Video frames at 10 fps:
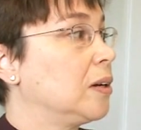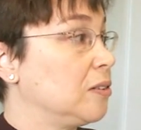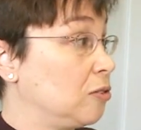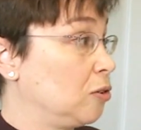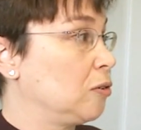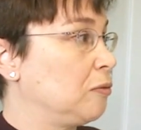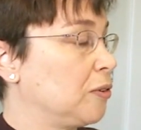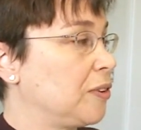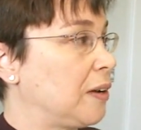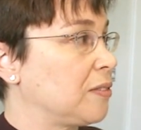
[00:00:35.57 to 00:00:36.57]
the toxic
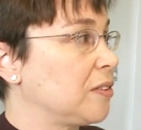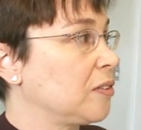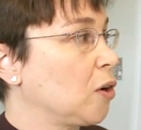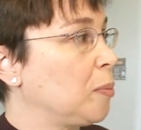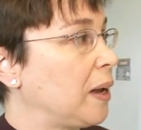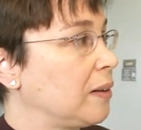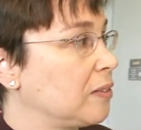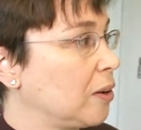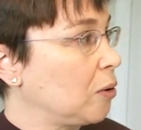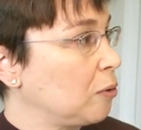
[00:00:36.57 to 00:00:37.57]
samples on the wall
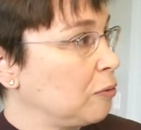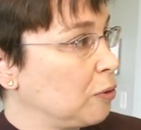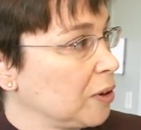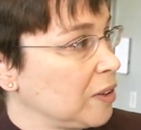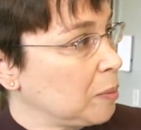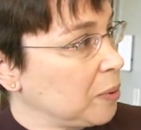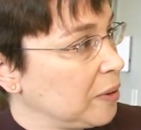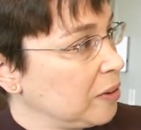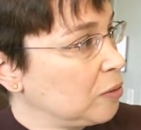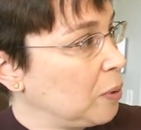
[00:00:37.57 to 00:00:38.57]
represent
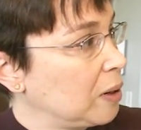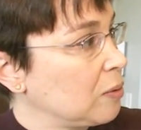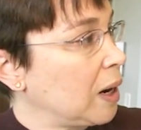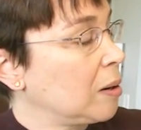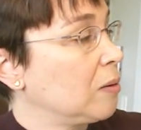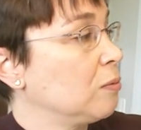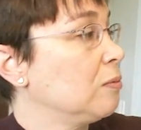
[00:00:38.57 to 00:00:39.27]
years of hard work.